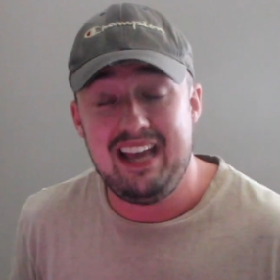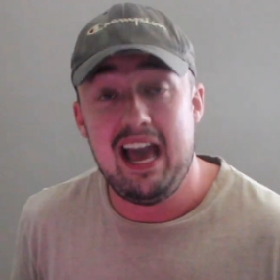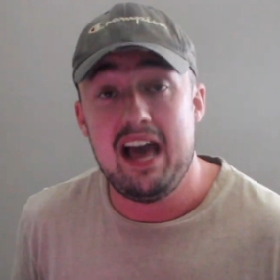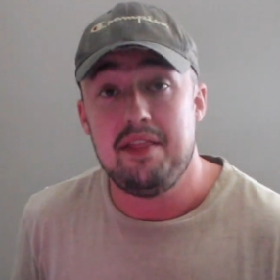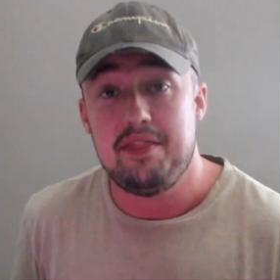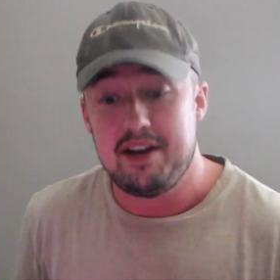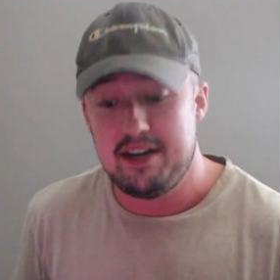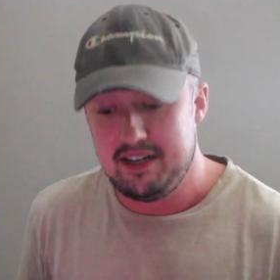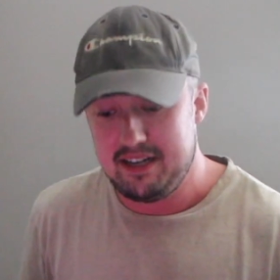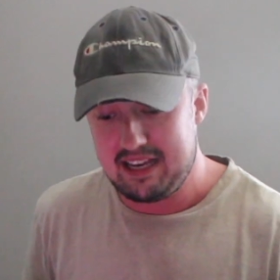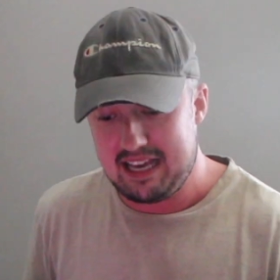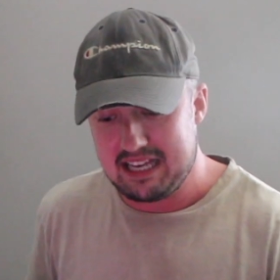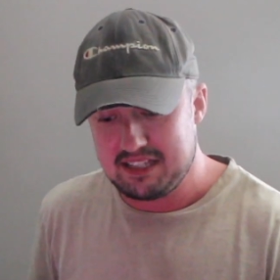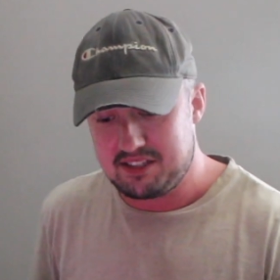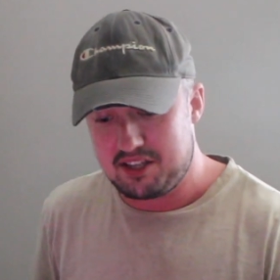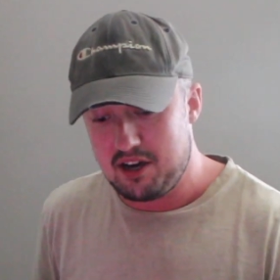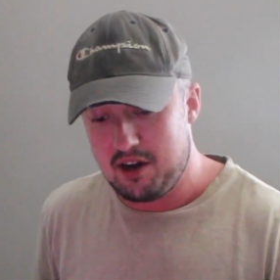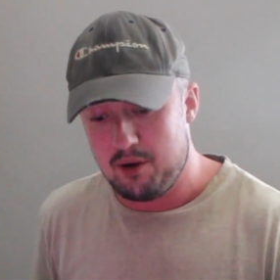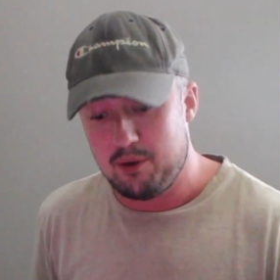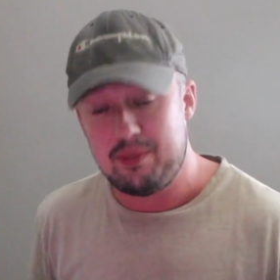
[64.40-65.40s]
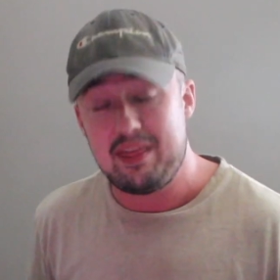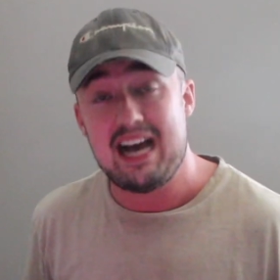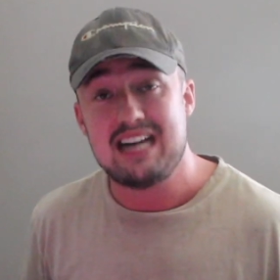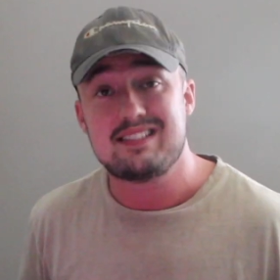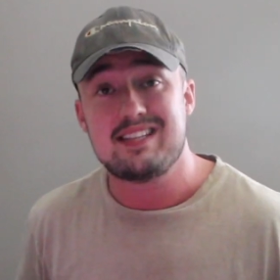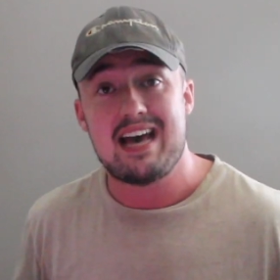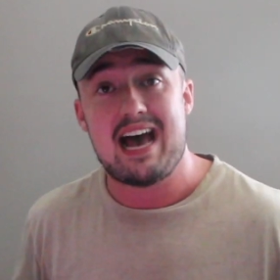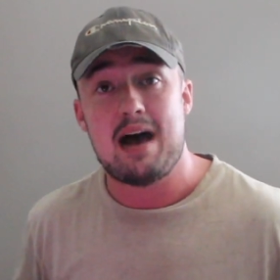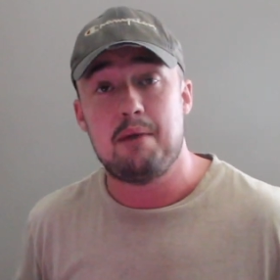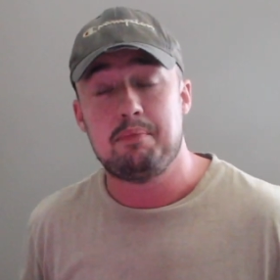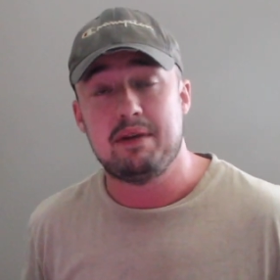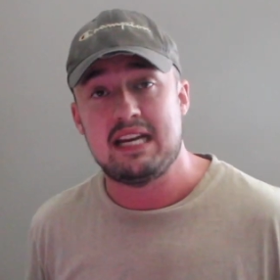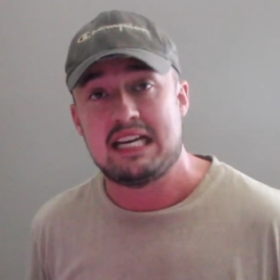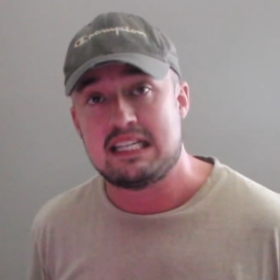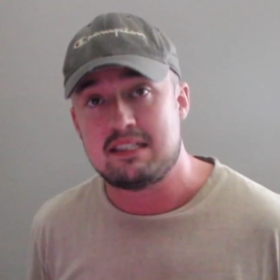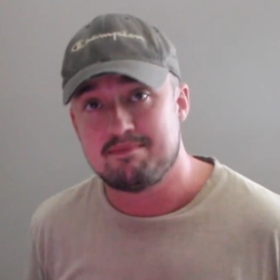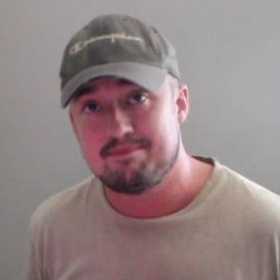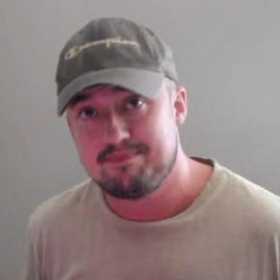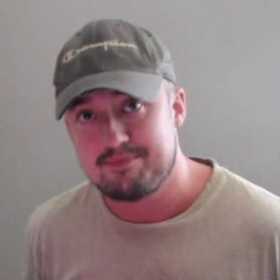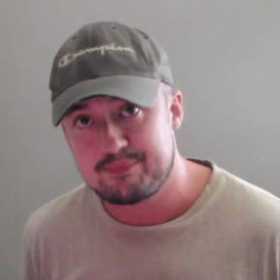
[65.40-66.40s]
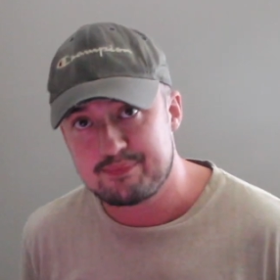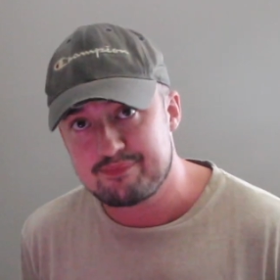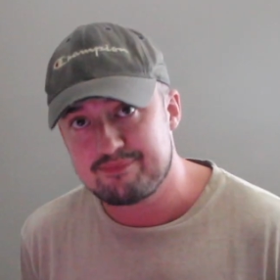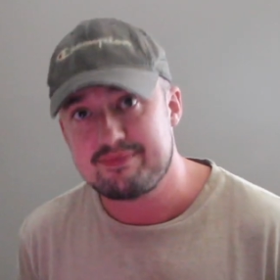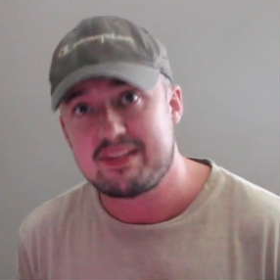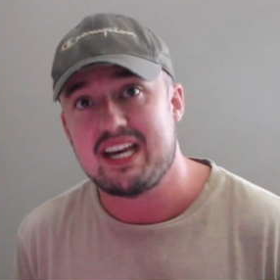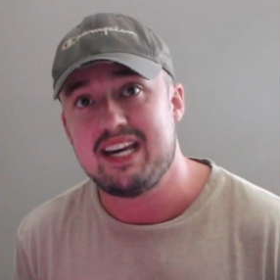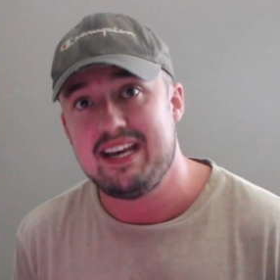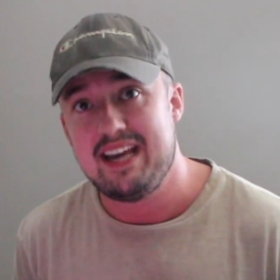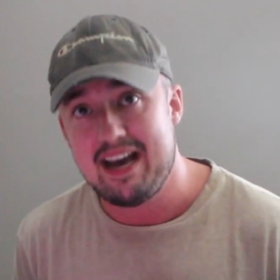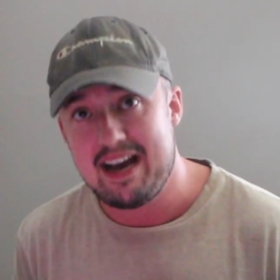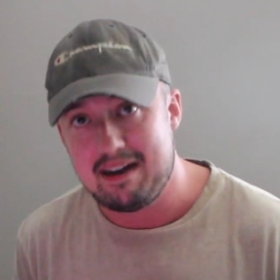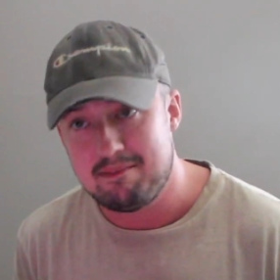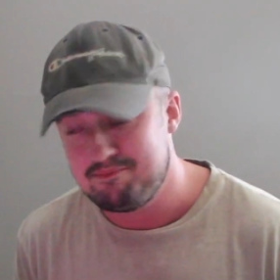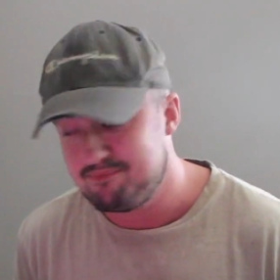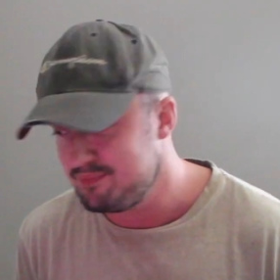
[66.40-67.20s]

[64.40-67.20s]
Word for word: yeah, there you guys go. That's happening. Yeah.